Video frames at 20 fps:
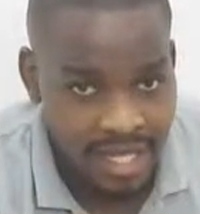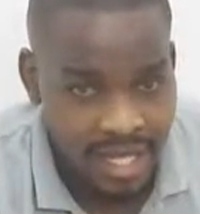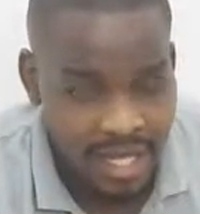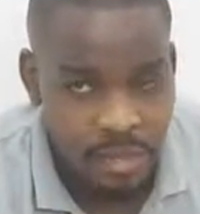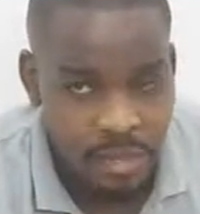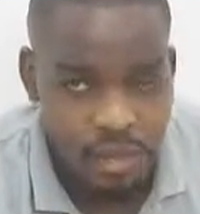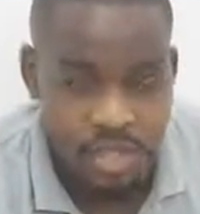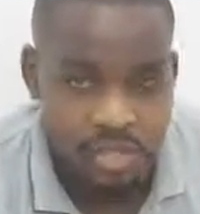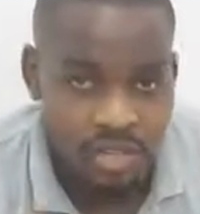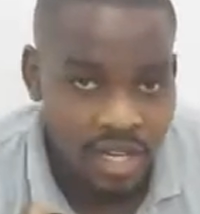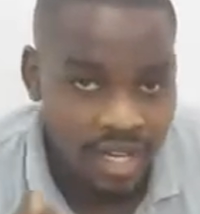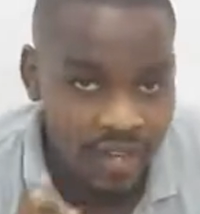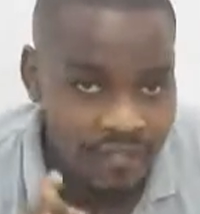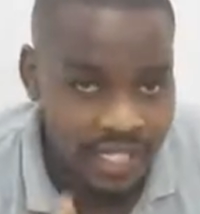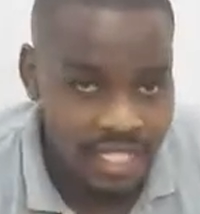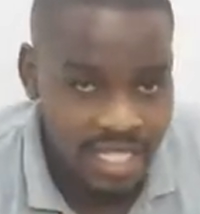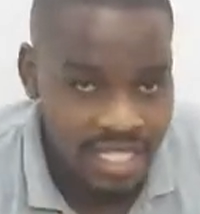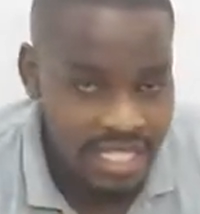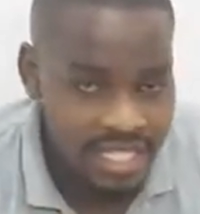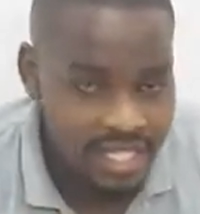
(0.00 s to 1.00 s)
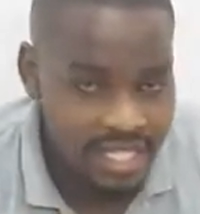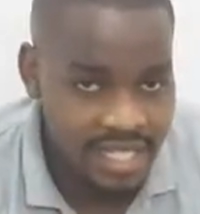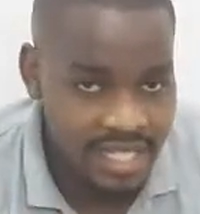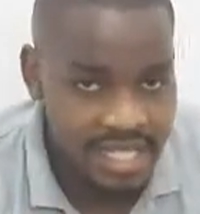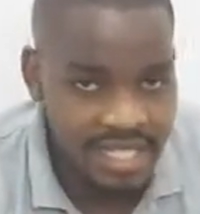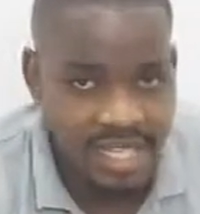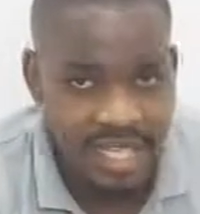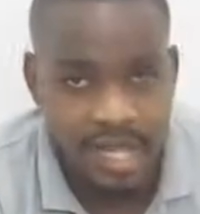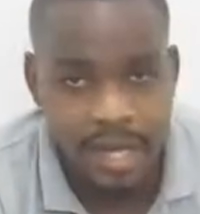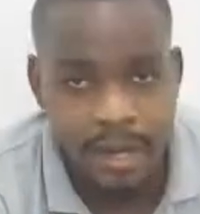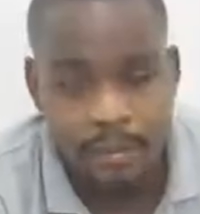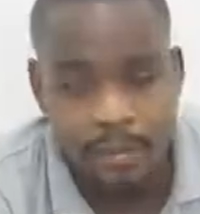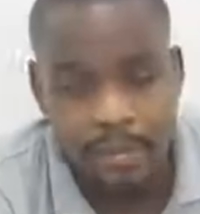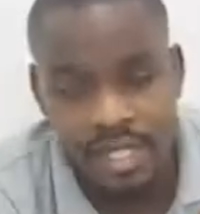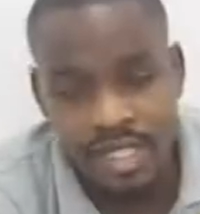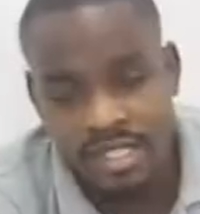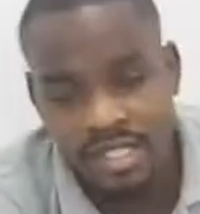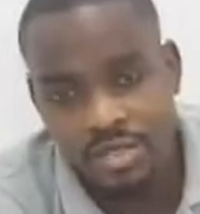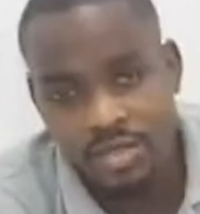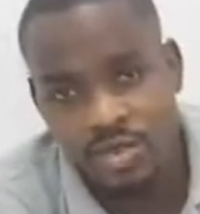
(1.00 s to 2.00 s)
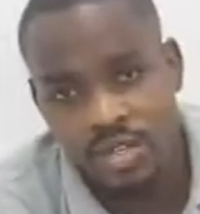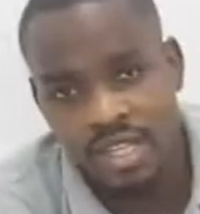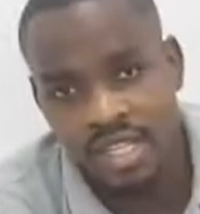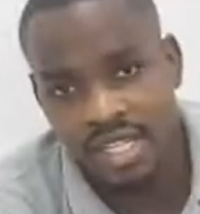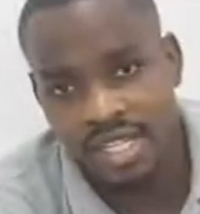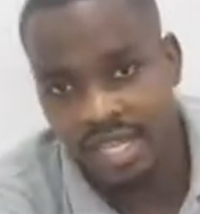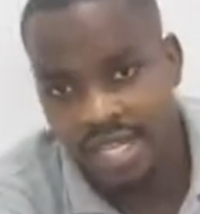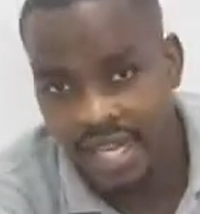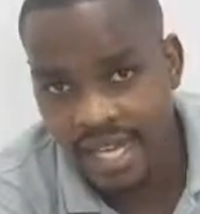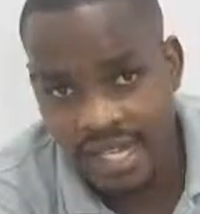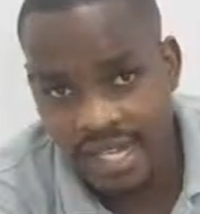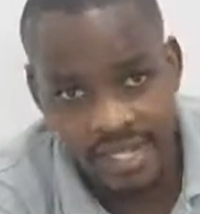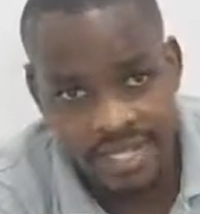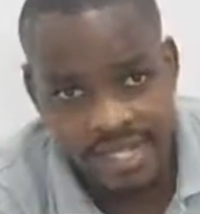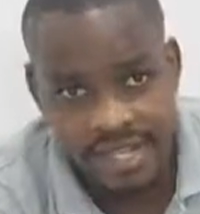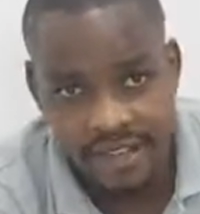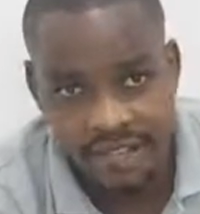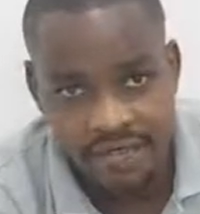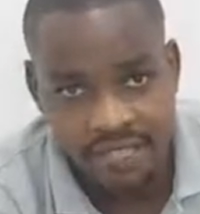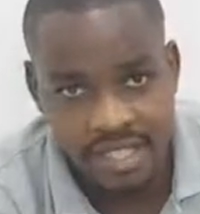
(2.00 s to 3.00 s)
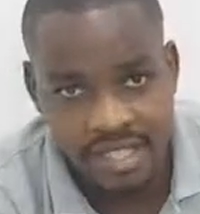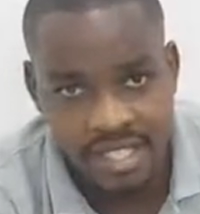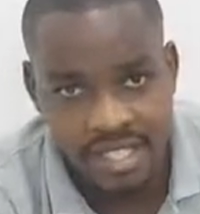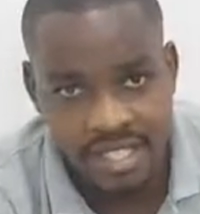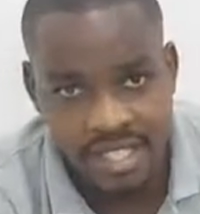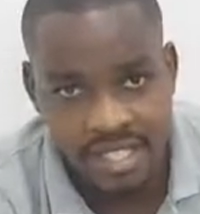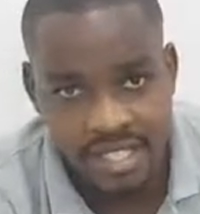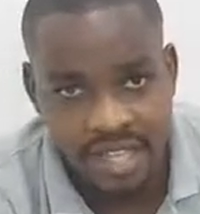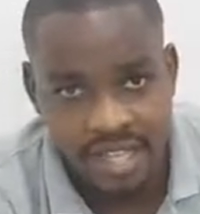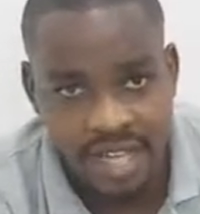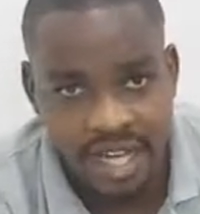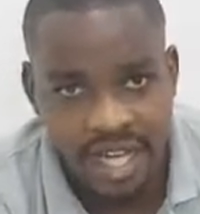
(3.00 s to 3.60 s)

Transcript: And when you have a nice taste, accompanied it with a nice service,